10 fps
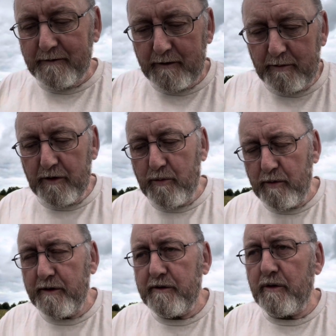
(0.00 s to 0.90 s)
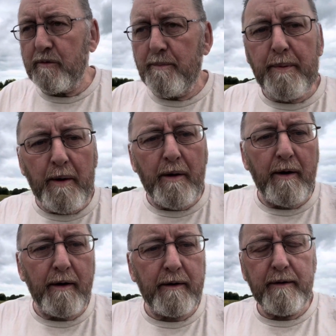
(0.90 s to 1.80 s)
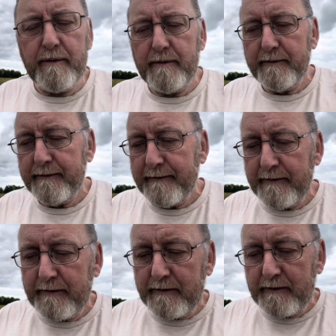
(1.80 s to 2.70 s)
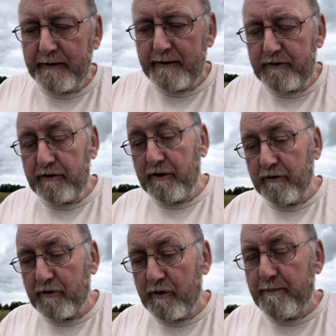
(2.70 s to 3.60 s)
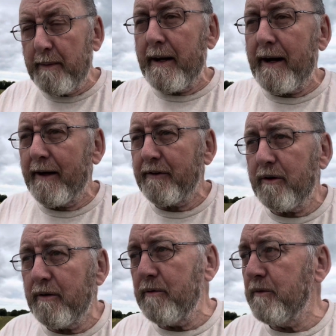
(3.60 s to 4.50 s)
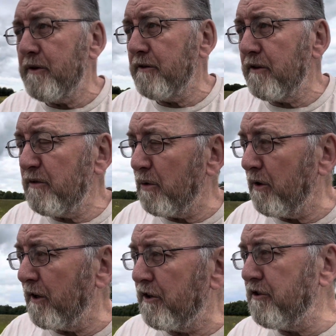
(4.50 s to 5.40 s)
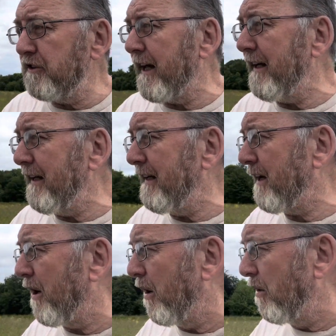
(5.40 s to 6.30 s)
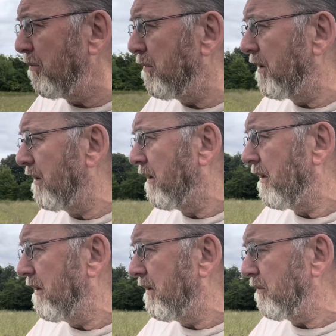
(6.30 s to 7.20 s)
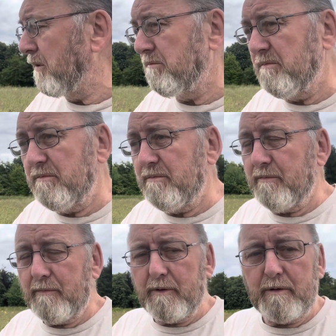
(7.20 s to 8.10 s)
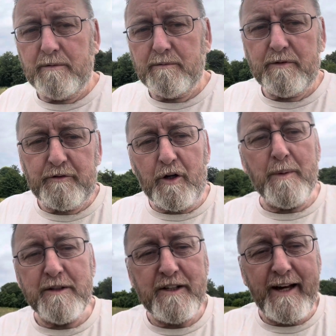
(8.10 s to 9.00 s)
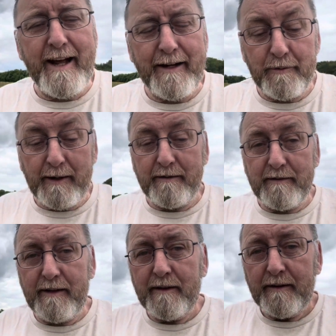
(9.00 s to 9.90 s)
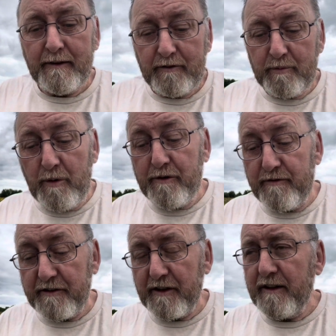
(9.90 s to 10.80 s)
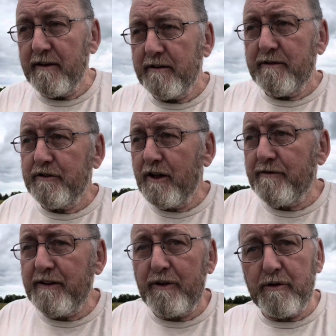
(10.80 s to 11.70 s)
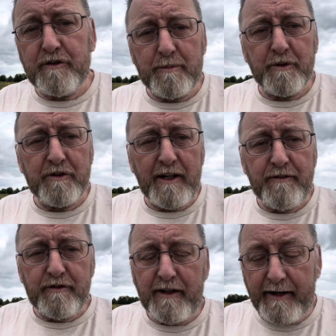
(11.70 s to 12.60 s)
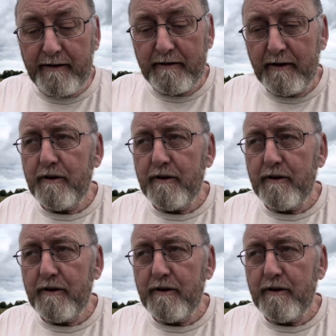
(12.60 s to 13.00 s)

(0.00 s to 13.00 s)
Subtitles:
I want to call it Durham Park. And it's just outside Bath, which is a sort of like a stately home with so much land around it. It's worth a visit. It's lovely on a summer's day for a day out.